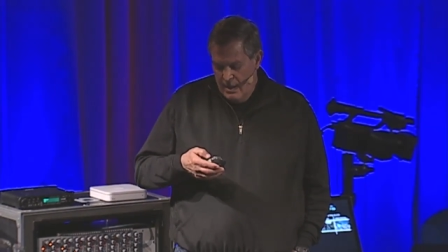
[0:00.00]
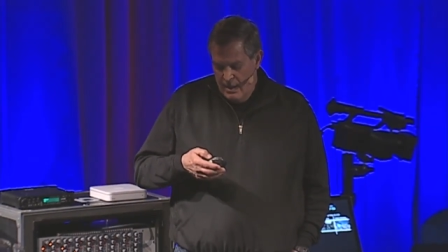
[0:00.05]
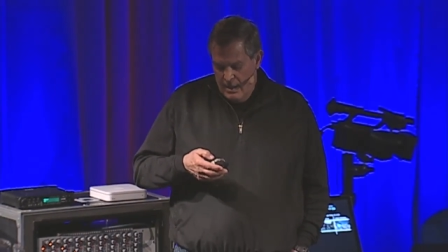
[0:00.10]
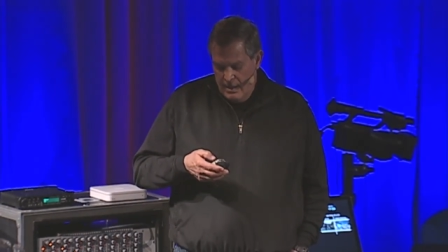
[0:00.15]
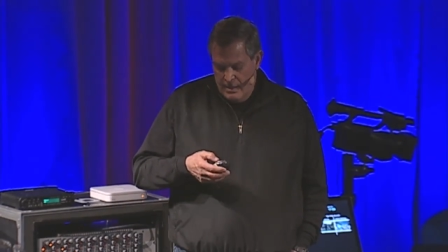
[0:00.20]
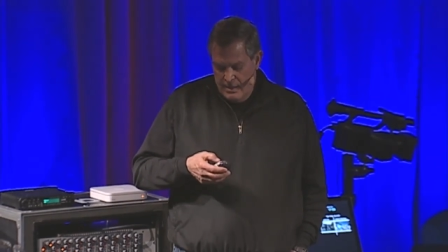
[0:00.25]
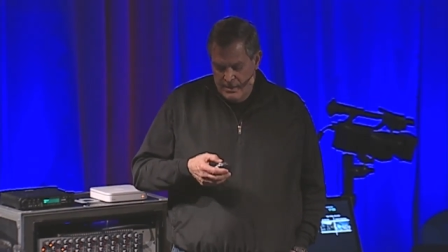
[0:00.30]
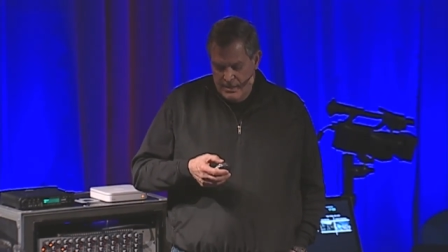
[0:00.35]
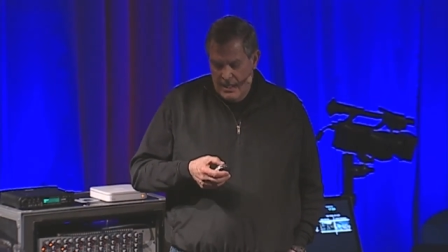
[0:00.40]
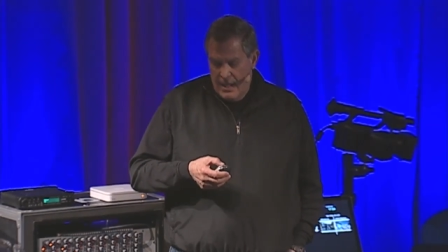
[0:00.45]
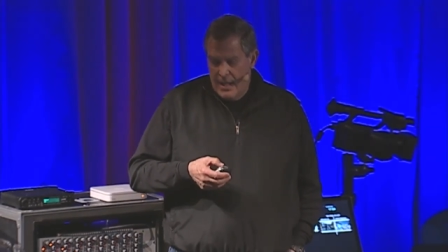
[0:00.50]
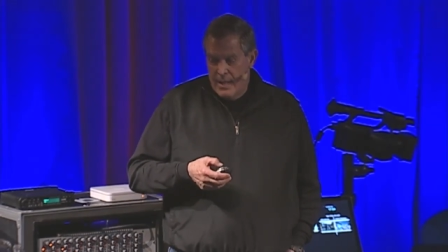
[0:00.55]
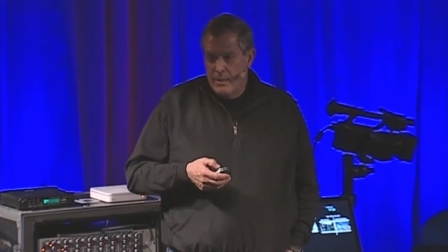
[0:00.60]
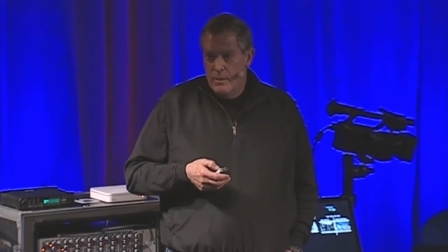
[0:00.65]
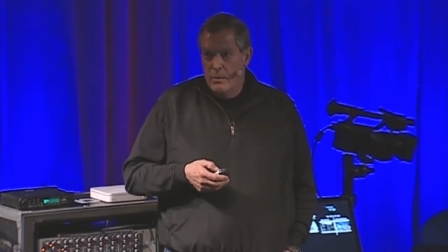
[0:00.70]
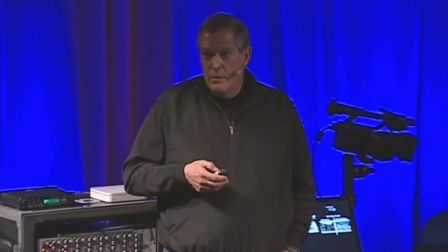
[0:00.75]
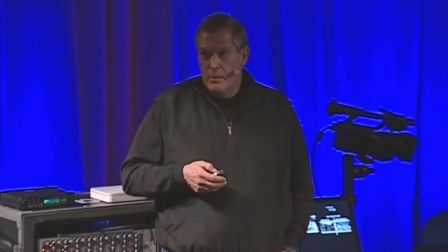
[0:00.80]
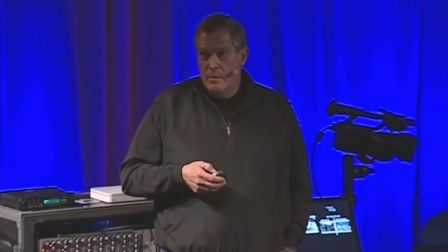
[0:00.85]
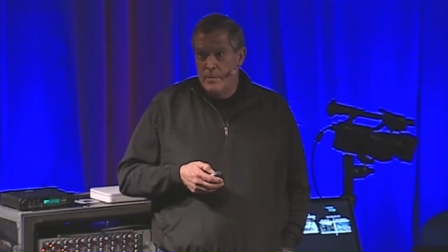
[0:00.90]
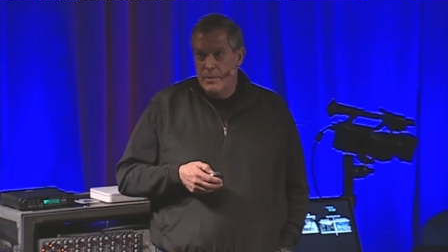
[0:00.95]
and decide
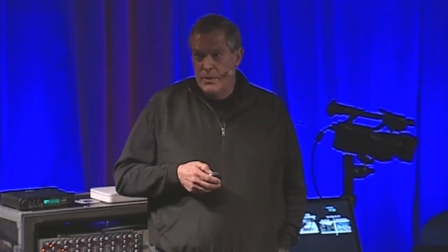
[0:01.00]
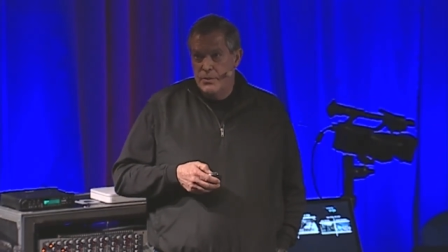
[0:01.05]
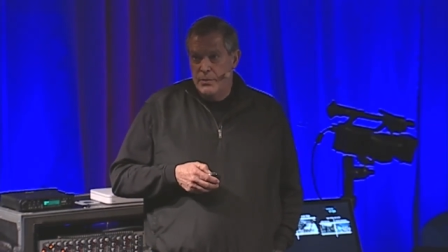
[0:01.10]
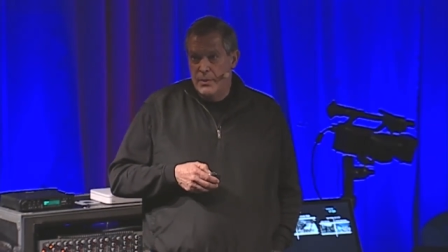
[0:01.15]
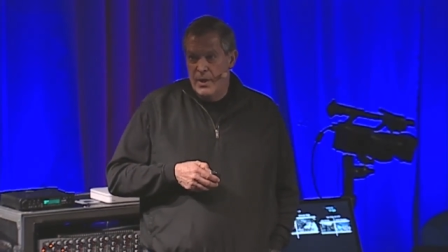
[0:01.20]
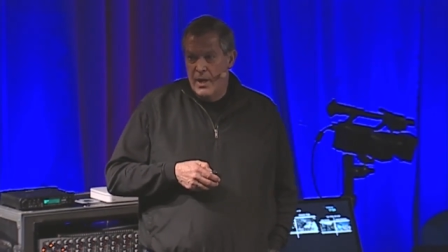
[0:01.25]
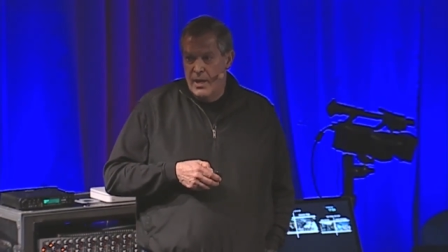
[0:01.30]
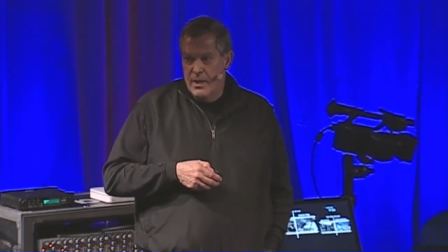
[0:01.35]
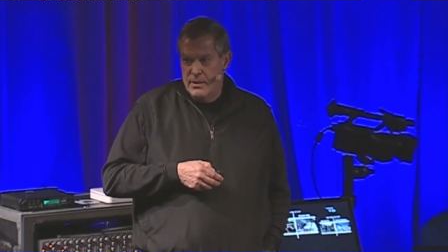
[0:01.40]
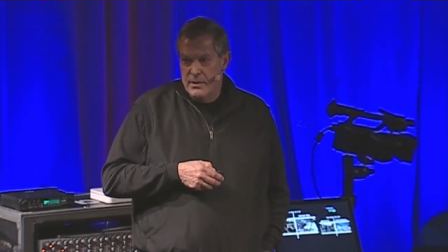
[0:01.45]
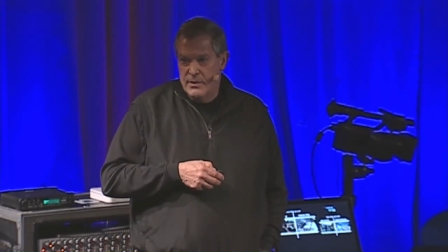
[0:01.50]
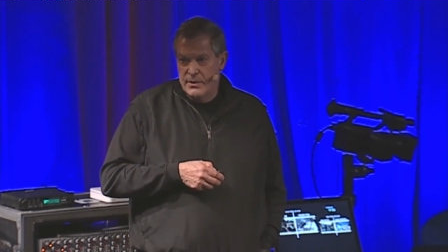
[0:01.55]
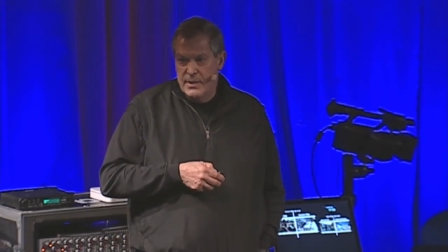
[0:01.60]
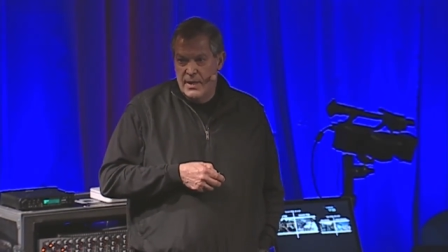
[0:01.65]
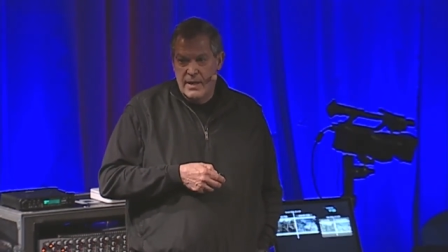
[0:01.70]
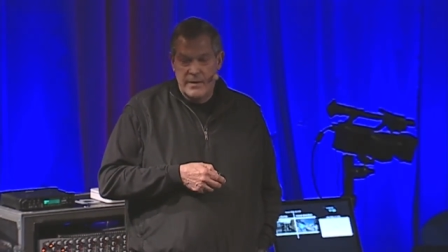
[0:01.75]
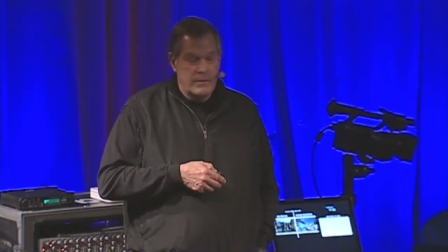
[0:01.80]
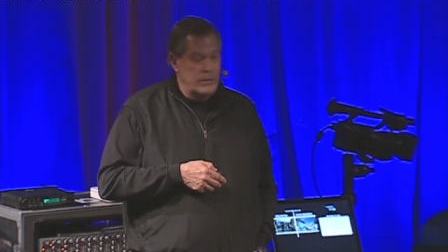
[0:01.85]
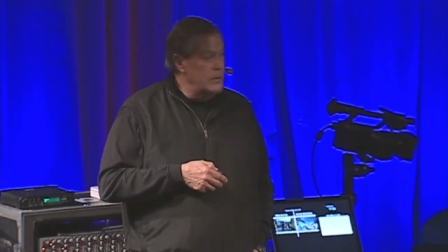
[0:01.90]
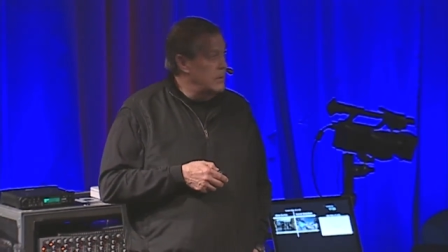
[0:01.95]
who can be triaged and
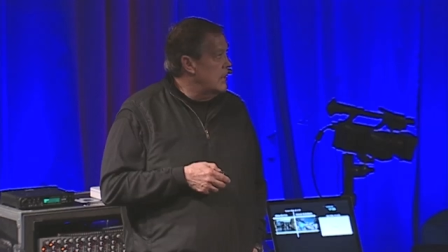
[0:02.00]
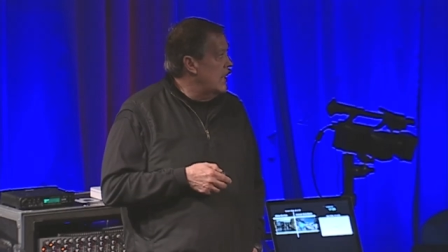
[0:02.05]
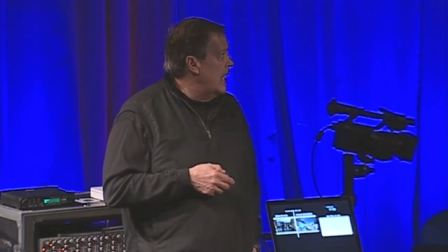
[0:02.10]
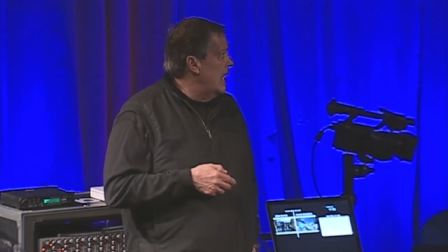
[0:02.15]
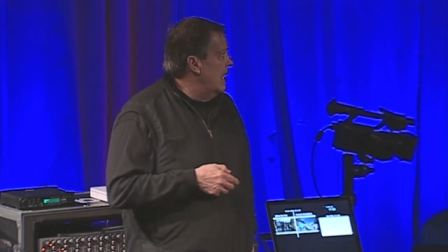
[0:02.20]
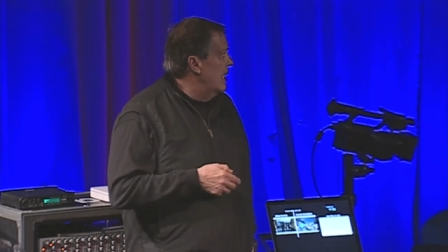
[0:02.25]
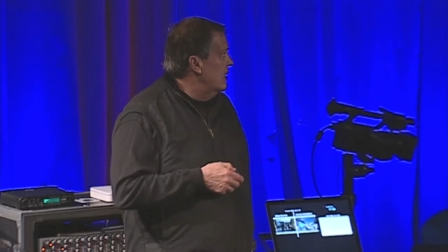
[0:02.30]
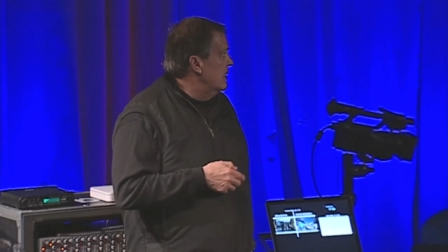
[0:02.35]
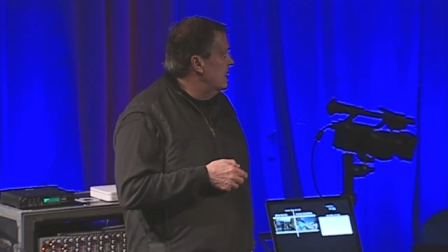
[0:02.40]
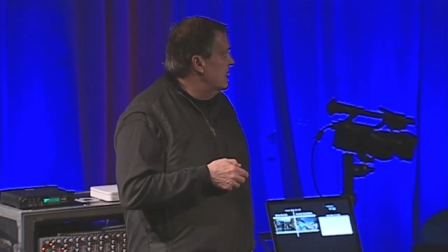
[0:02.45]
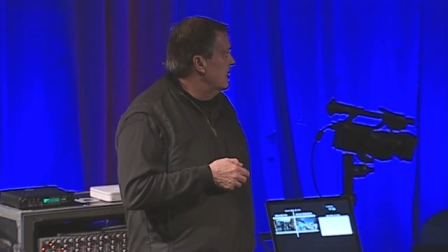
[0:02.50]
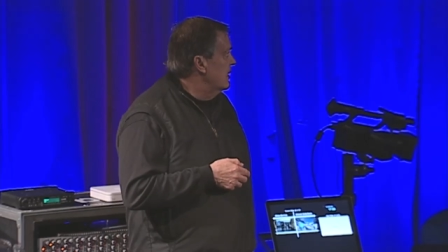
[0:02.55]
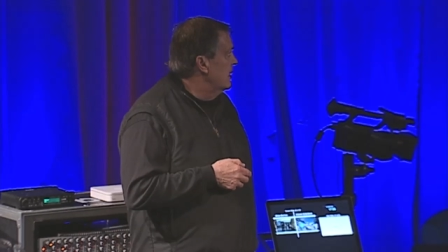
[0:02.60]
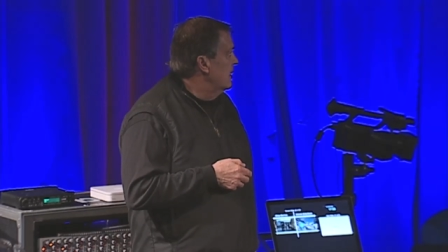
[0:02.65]
saved and who can't?